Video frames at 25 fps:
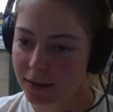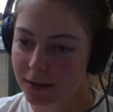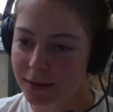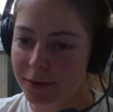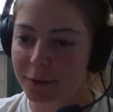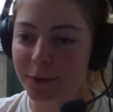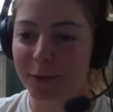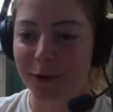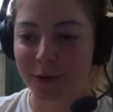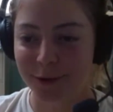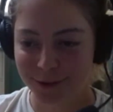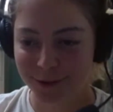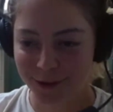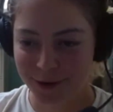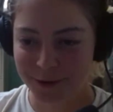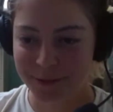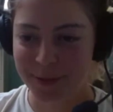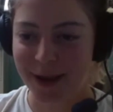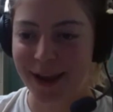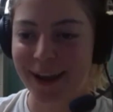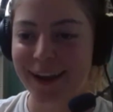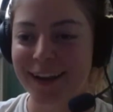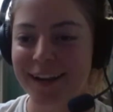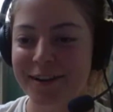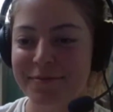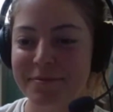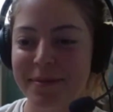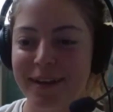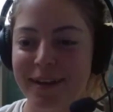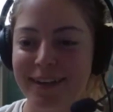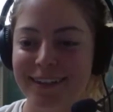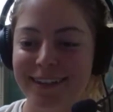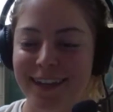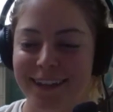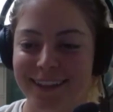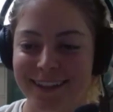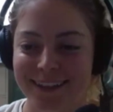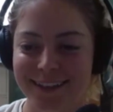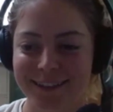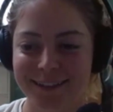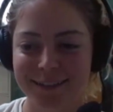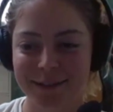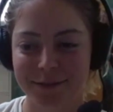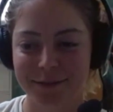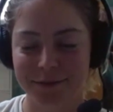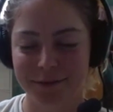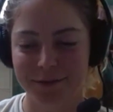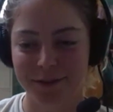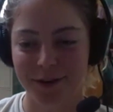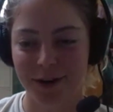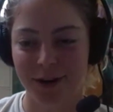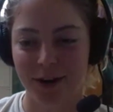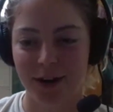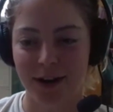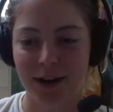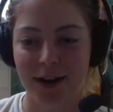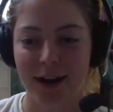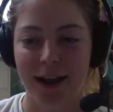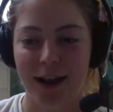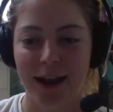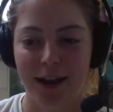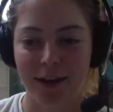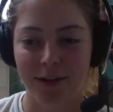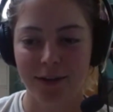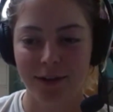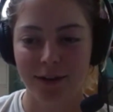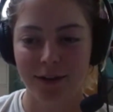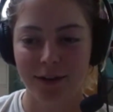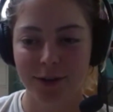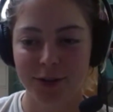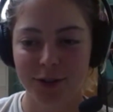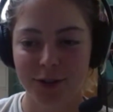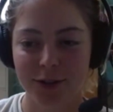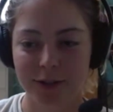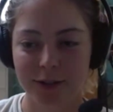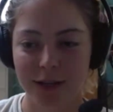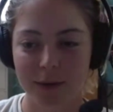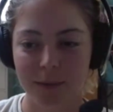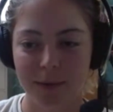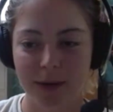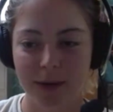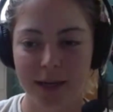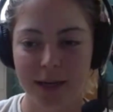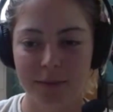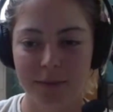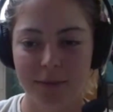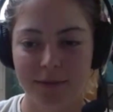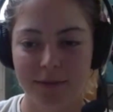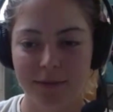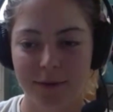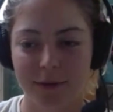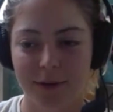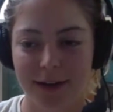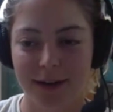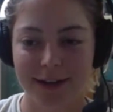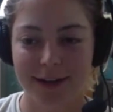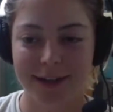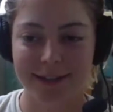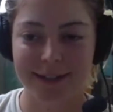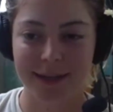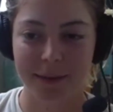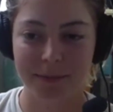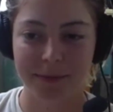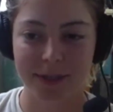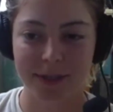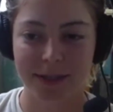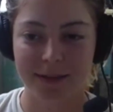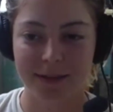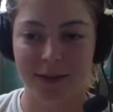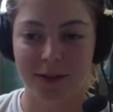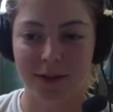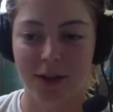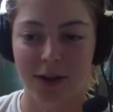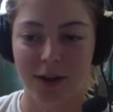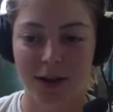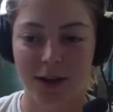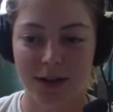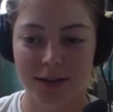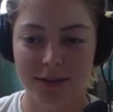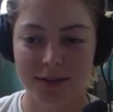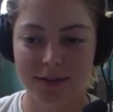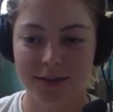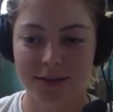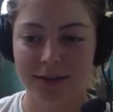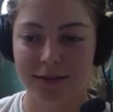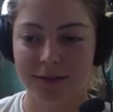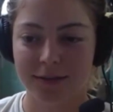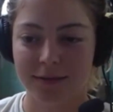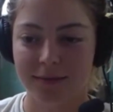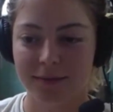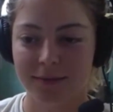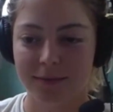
will grow back, but nothing so far. How long should I wait before accepting the loss?